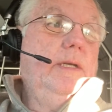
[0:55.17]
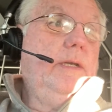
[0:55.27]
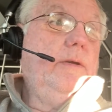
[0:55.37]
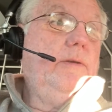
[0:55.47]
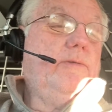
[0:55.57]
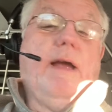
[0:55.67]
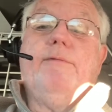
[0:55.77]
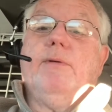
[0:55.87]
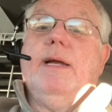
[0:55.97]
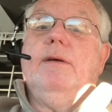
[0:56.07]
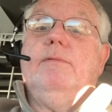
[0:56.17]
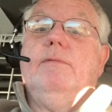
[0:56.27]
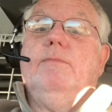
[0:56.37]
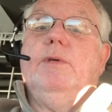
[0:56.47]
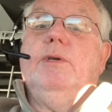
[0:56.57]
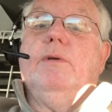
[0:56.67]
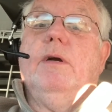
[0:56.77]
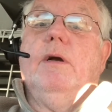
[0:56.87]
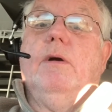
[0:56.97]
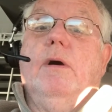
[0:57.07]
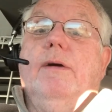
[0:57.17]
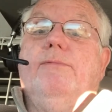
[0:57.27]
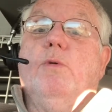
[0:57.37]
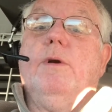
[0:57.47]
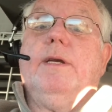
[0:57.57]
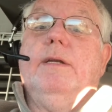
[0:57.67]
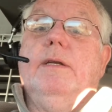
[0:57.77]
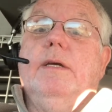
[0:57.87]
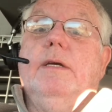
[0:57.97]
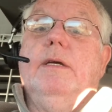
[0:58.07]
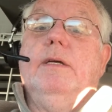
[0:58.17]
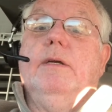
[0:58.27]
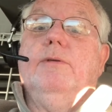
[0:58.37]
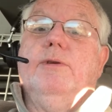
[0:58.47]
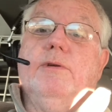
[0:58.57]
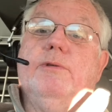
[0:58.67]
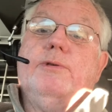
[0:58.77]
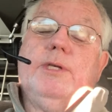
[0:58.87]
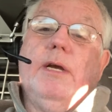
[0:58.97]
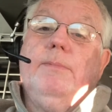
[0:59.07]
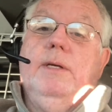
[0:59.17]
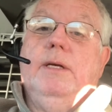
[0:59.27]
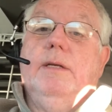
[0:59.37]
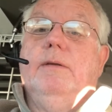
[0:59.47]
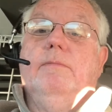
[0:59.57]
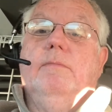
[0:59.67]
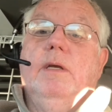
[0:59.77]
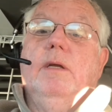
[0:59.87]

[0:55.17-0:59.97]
You know, you can drive it around when you're off work and do your grocery shopping and